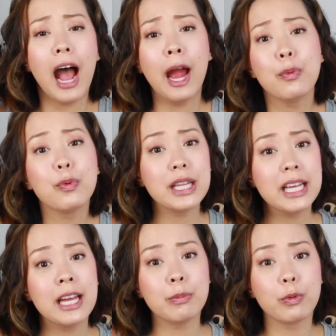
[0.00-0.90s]
I
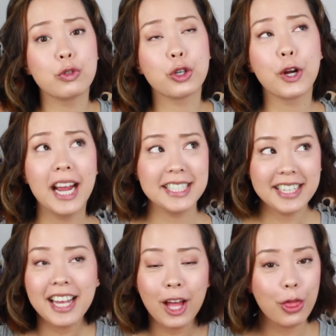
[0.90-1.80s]
really am trying
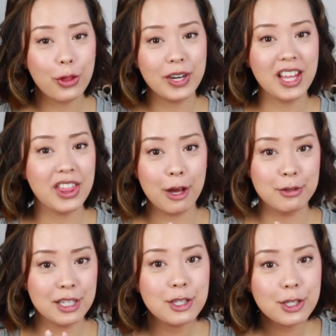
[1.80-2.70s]
to hit
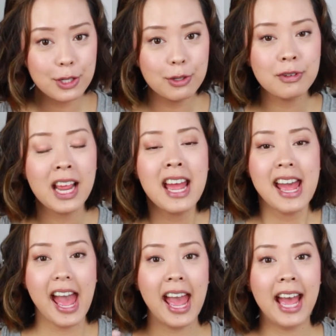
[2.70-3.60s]
30,000 soon
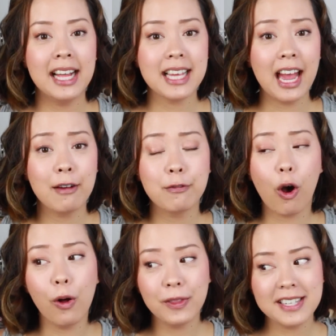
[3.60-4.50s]
and I have
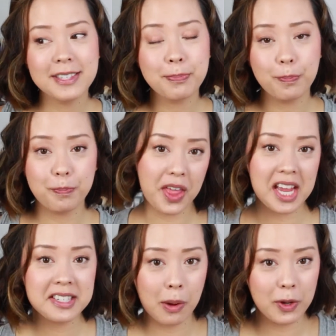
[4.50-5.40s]
all these
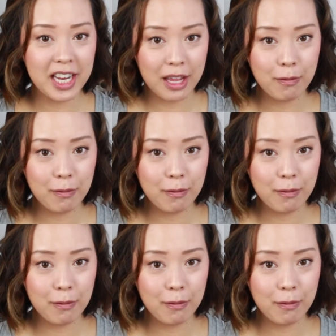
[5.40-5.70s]
things I want to